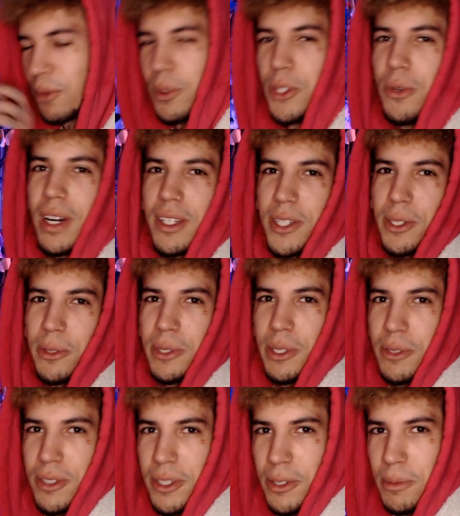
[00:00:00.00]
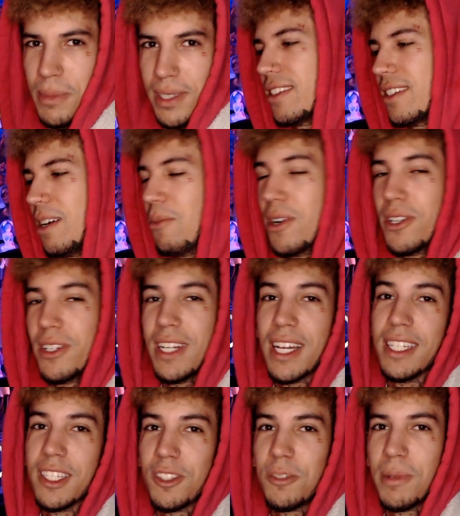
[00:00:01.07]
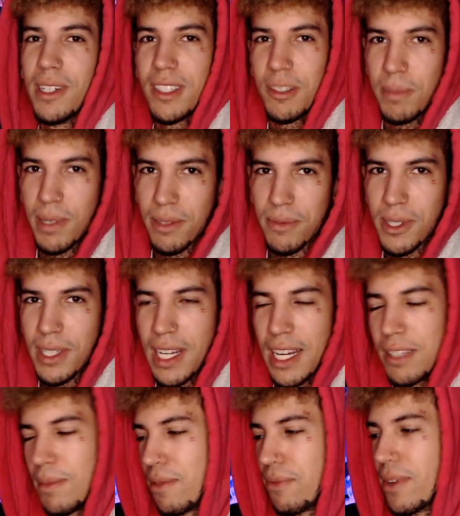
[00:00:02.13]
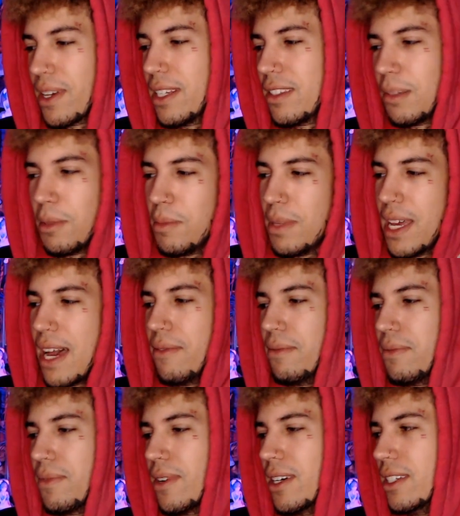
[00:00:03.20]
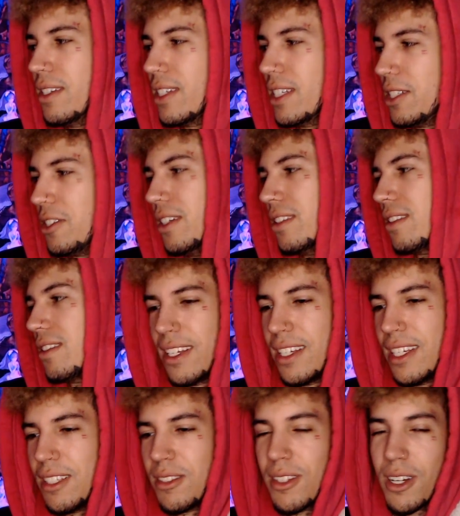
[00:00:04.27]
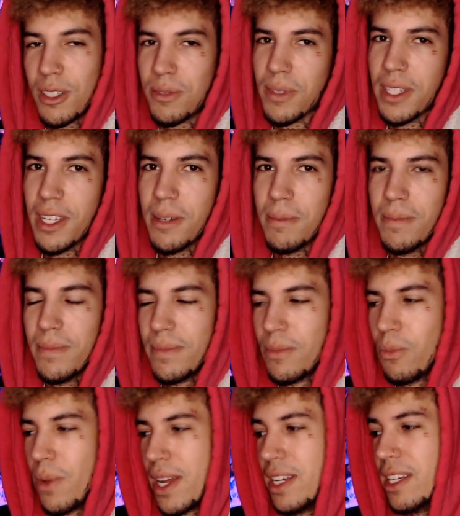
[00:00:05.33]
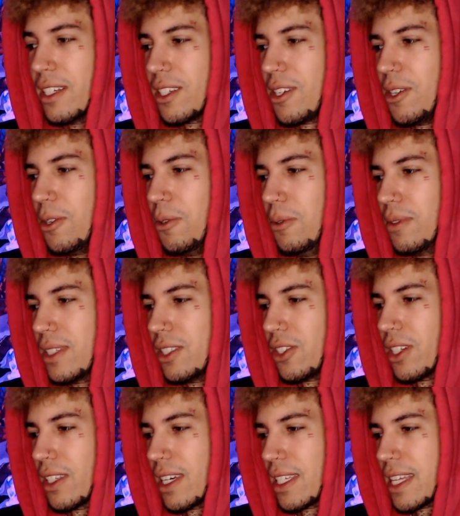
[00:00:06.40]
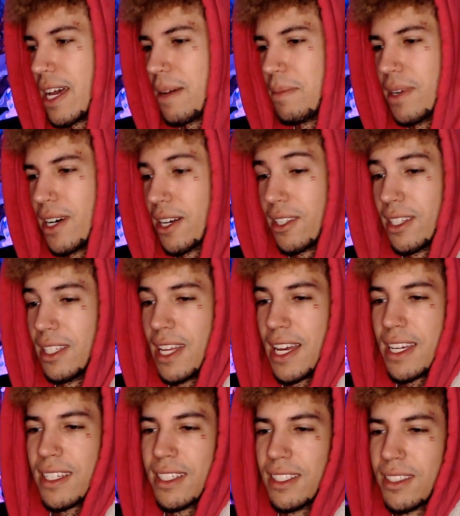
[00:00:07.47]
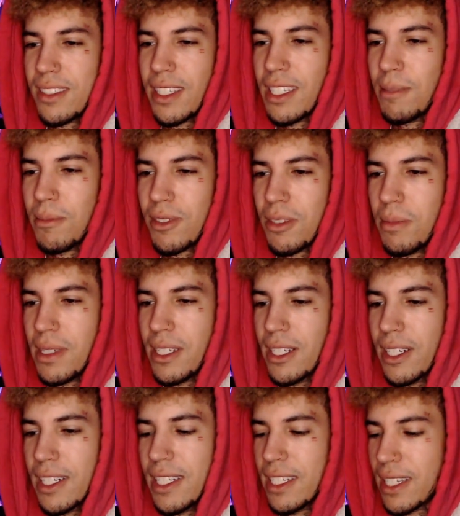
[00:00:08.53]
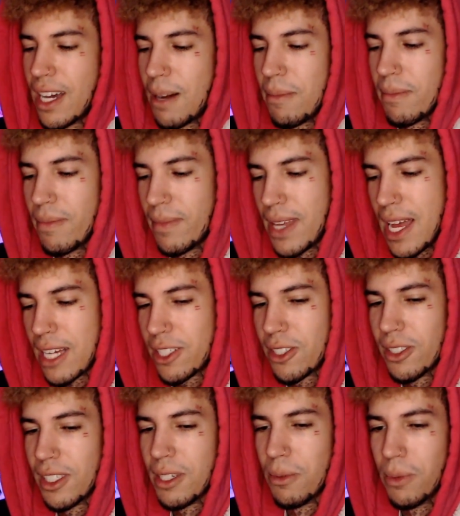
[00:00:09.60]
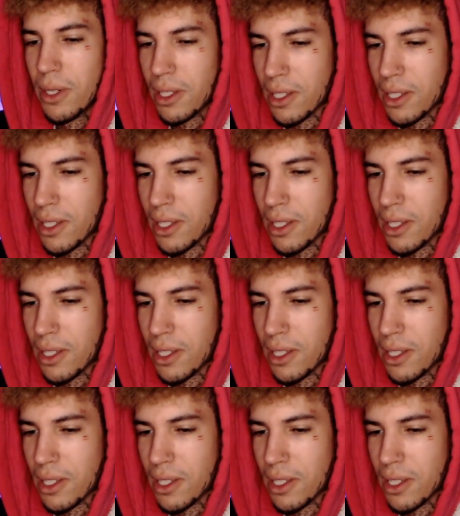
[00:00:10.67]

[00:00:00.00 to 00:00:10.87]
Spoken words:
do I do, YouTube? I'm wondering how the experience has been for you guys. My friends seem to be having fun. It's just, it sucks for them waiting in queue and shit like that. But other than that, it seems to be good. I'm actually really,